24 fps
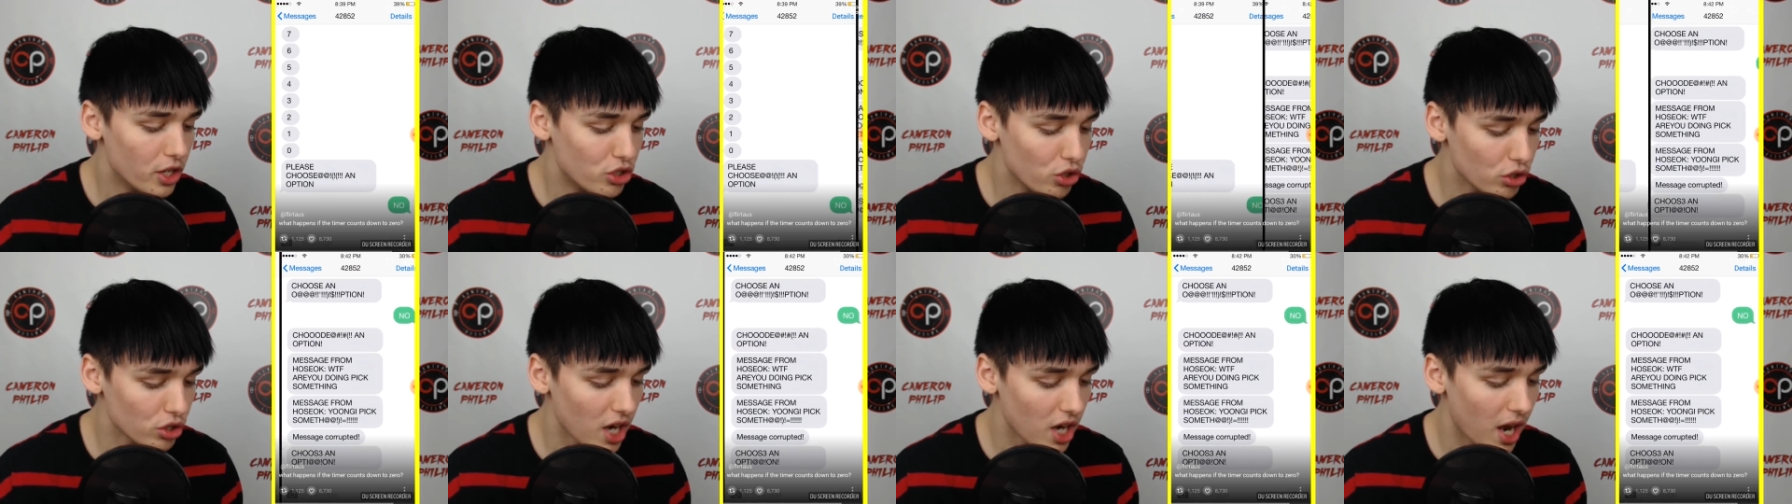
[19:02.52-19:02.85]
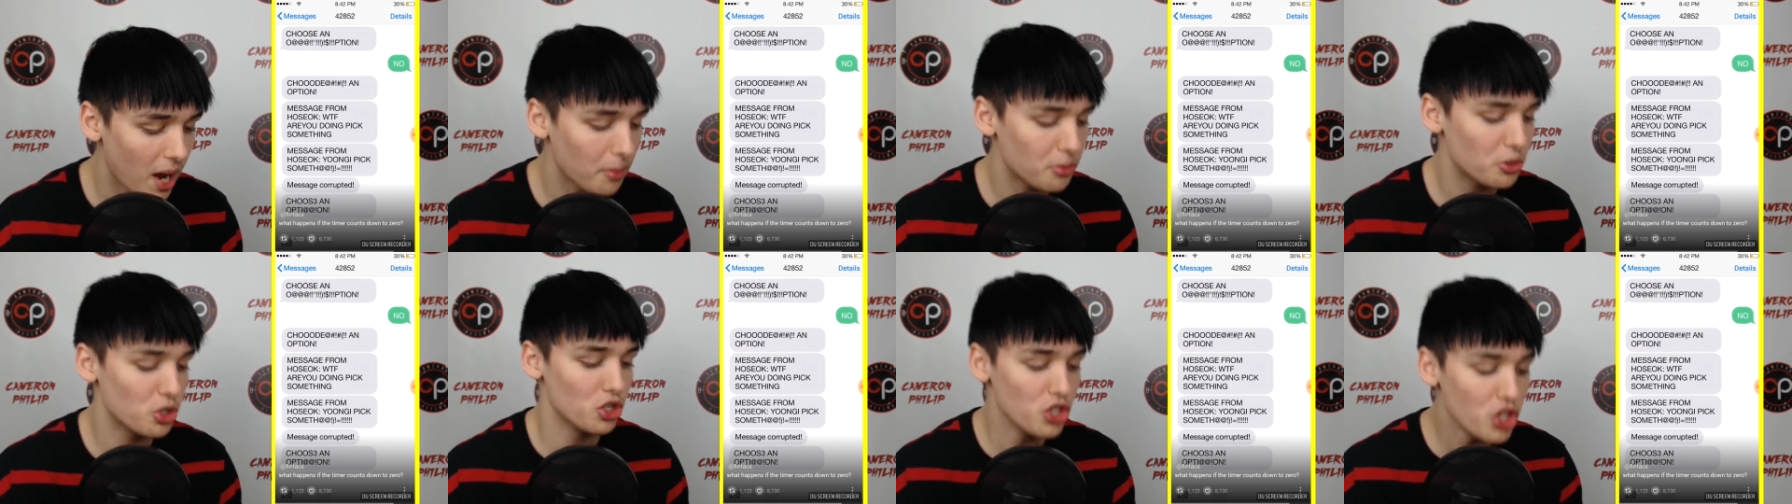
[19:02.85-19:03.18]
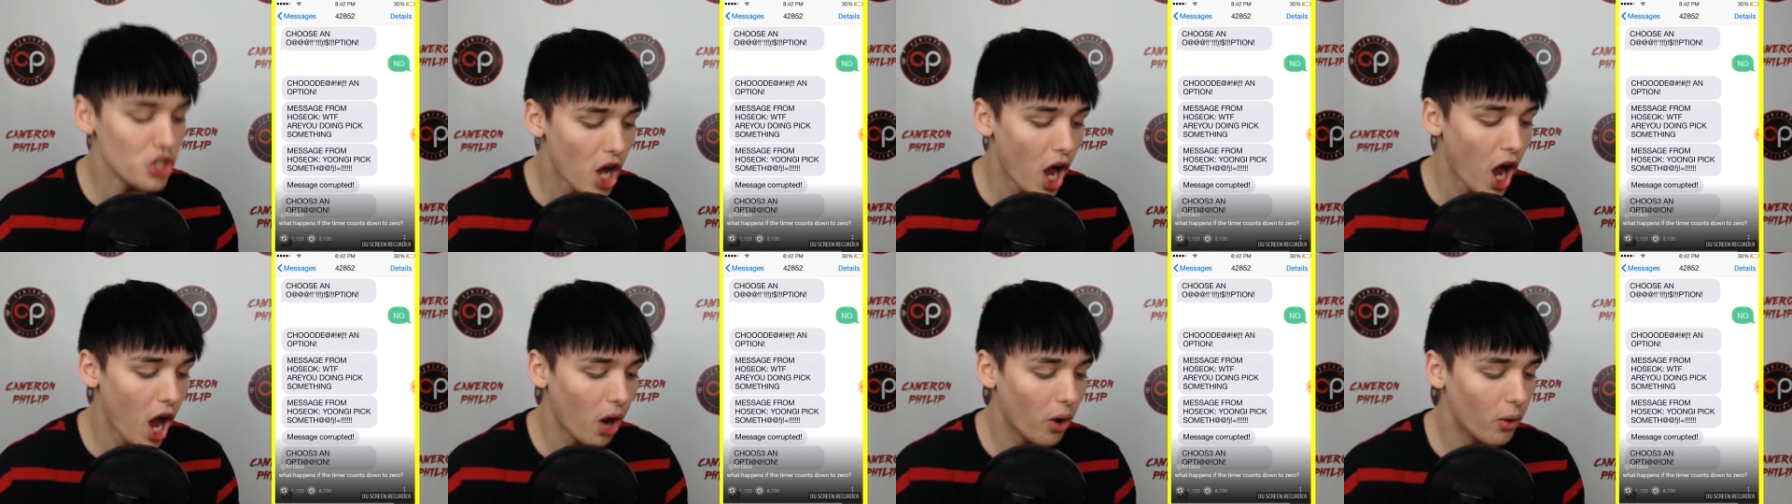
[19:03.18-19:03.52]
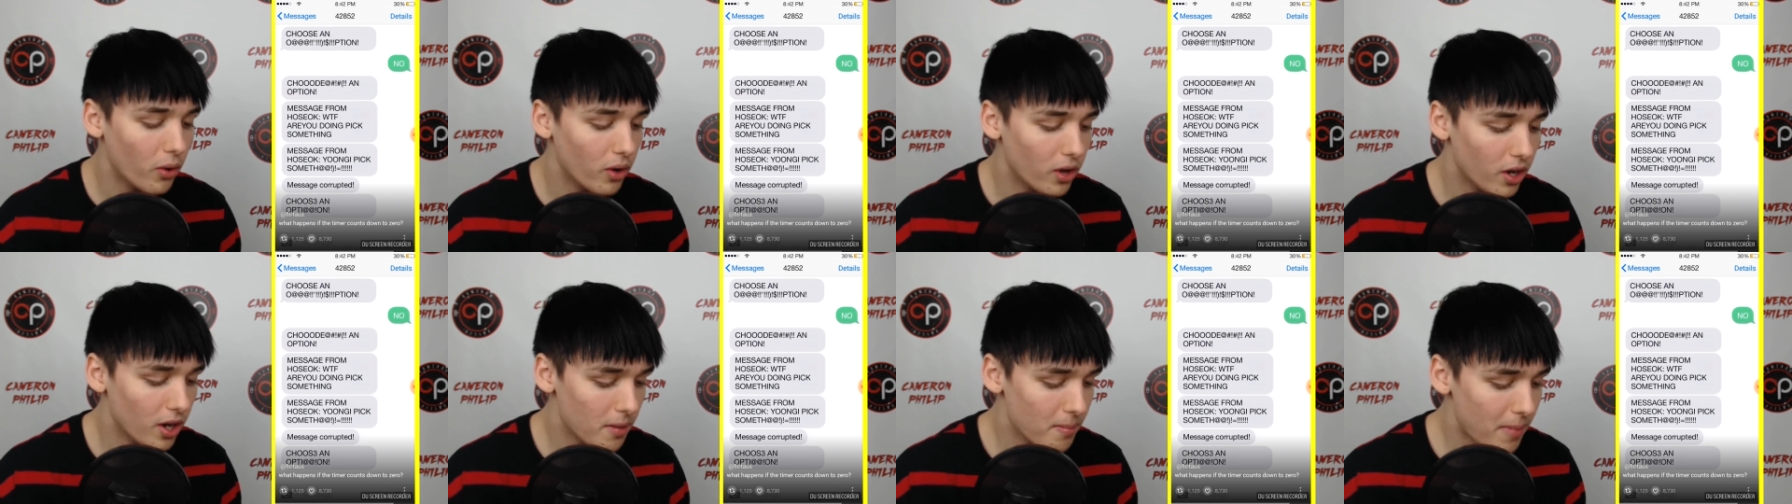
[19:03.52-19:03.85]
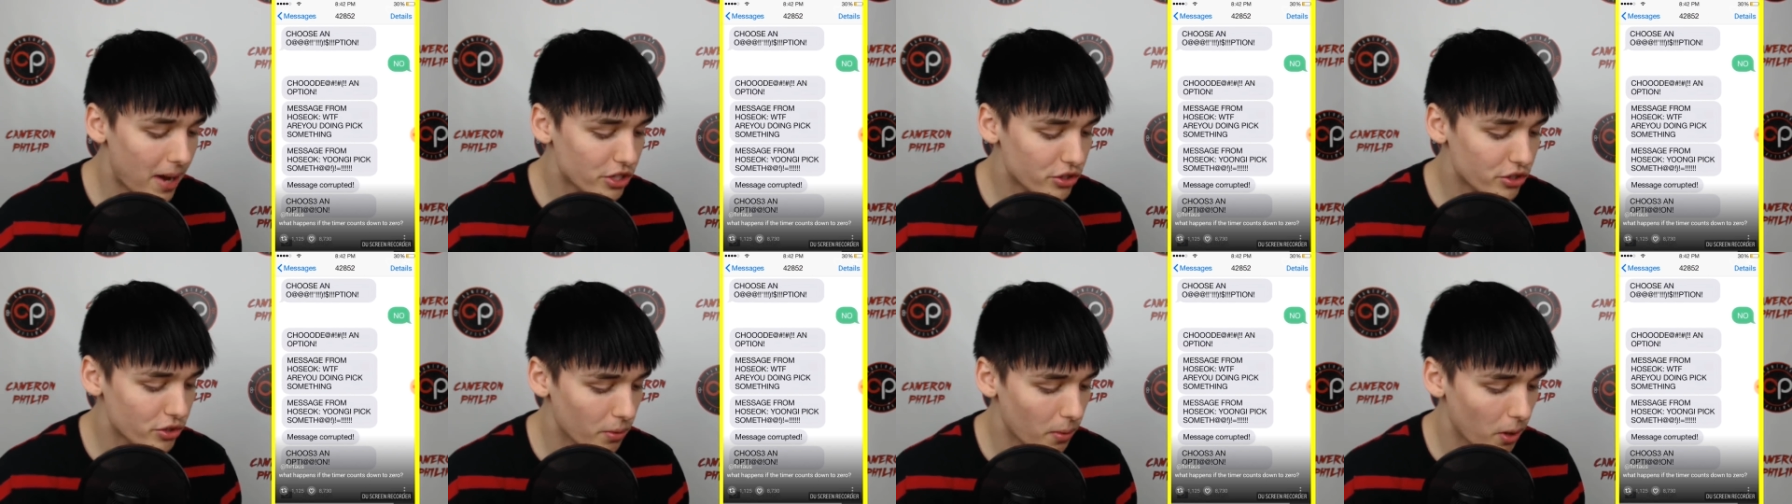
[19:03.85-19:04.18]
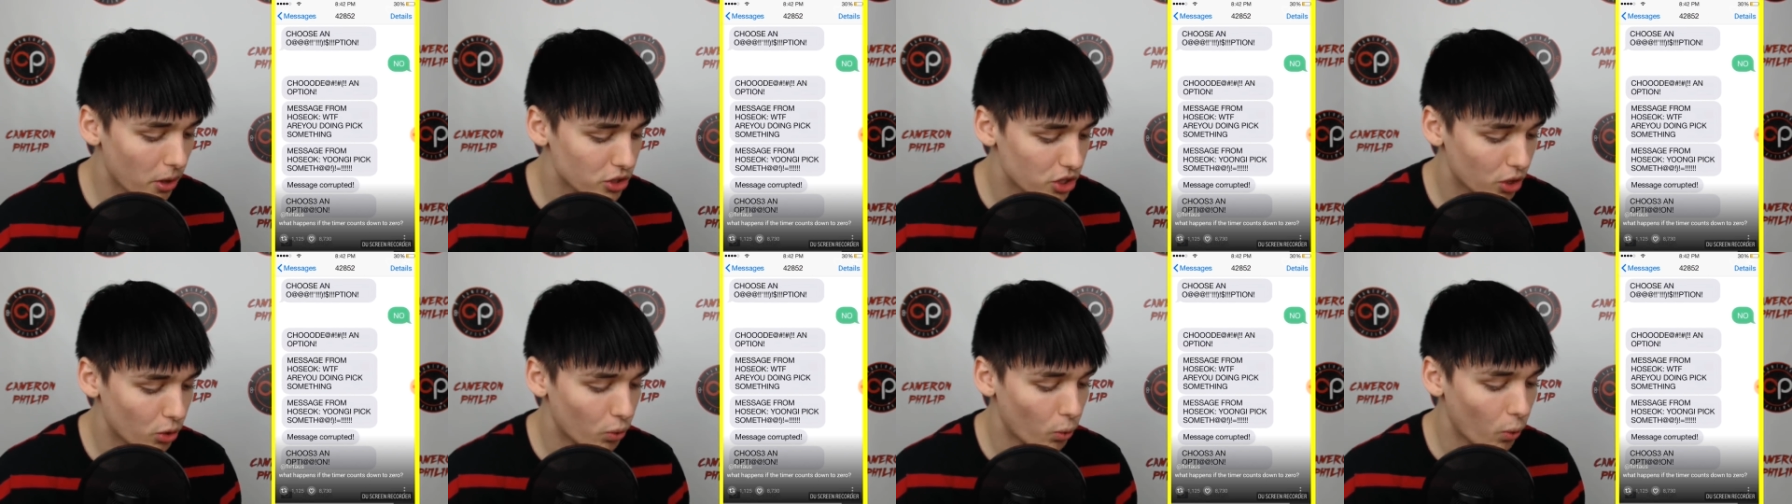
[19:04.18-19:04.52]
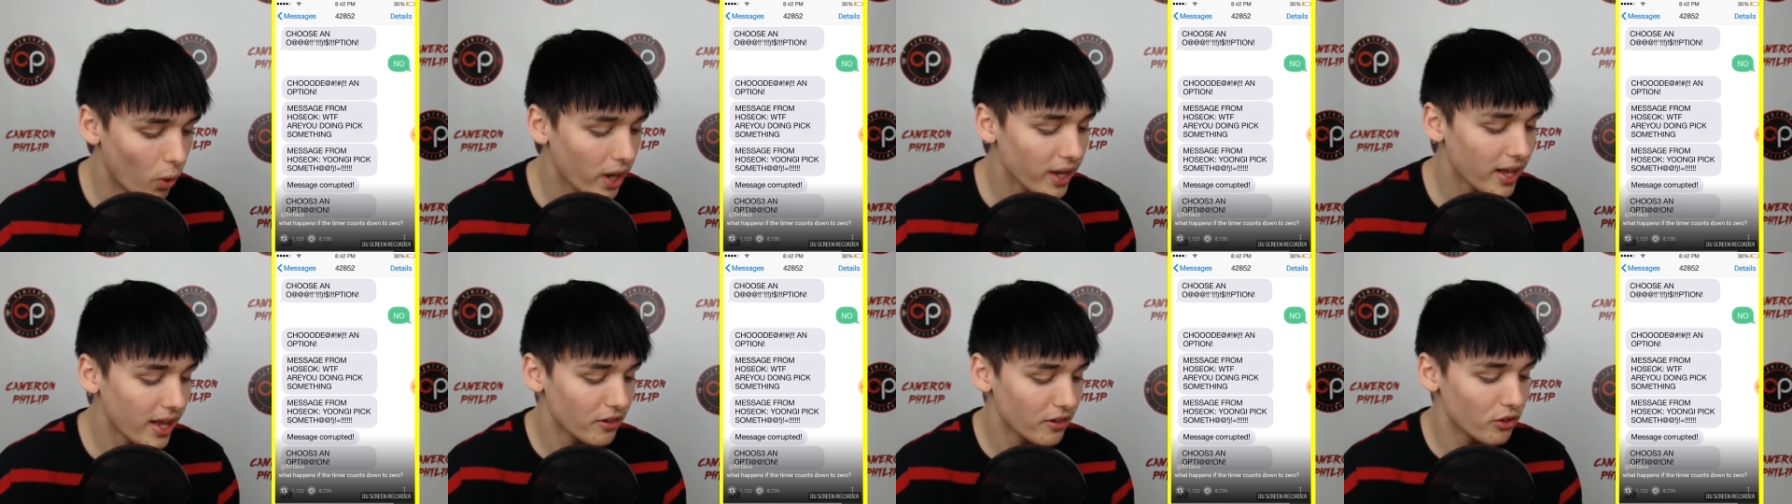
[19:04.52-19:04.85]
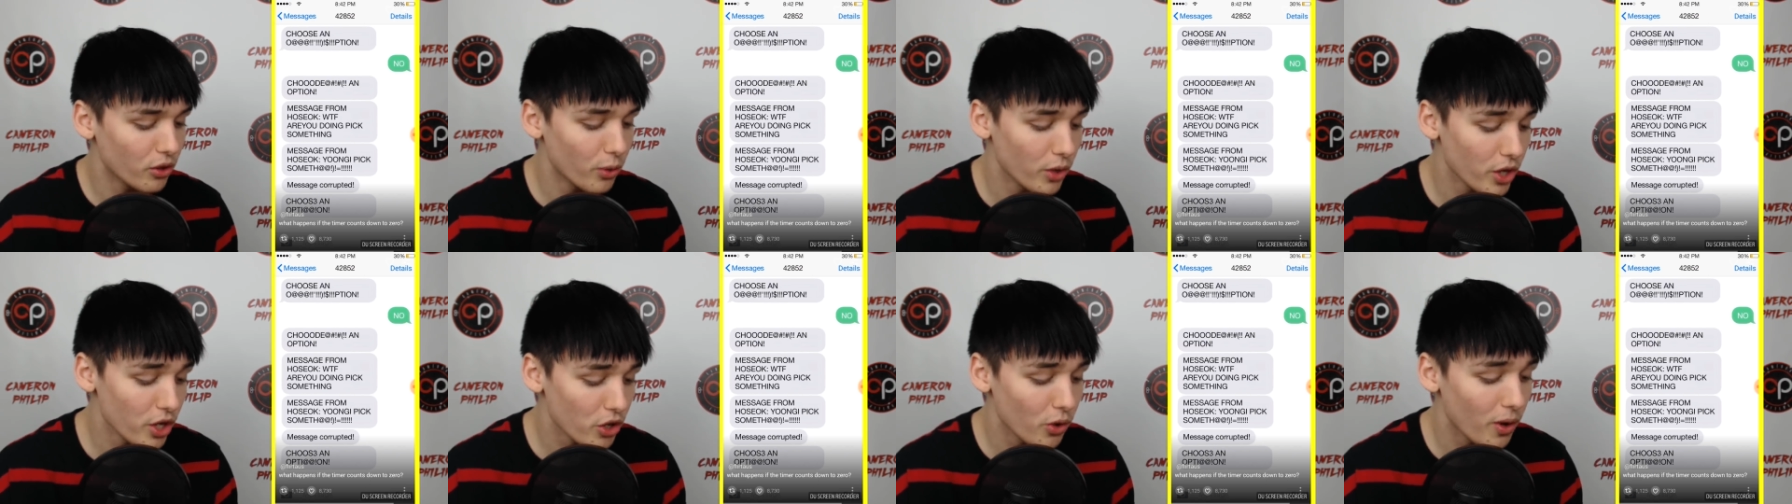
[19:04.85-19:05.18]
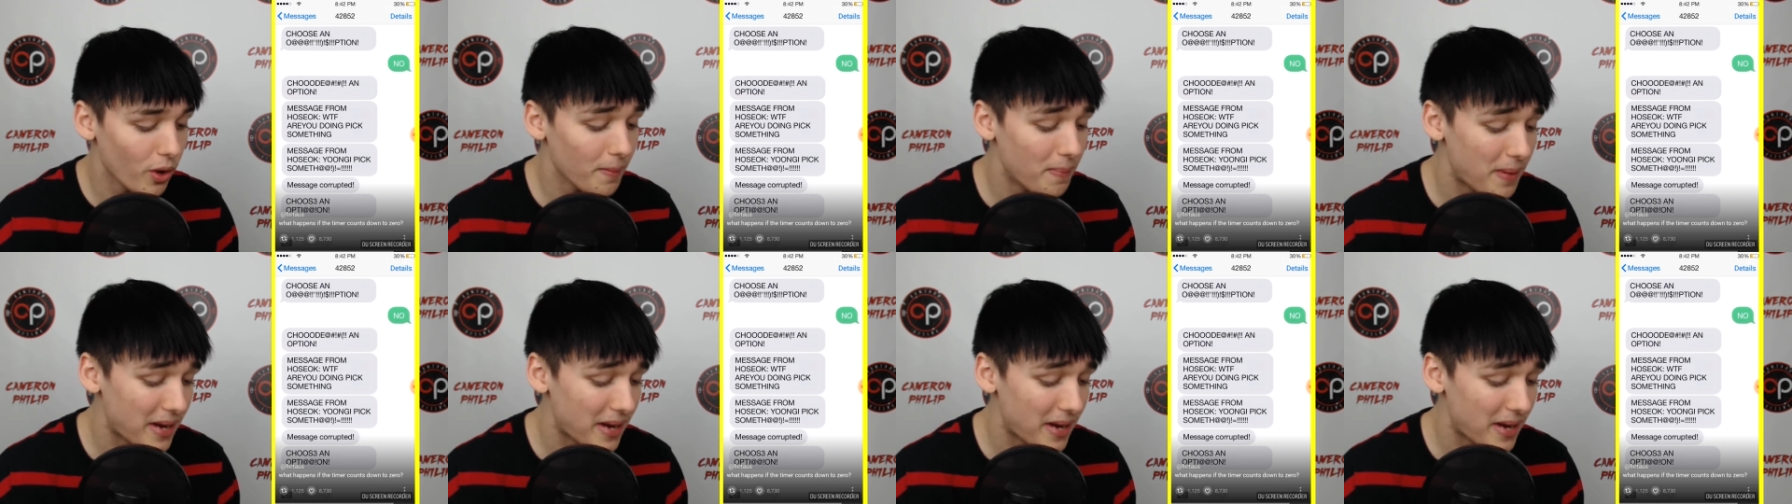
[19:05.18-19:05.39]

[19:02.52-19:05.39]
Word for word: Choose an option. No! Message from host what, what are you doing?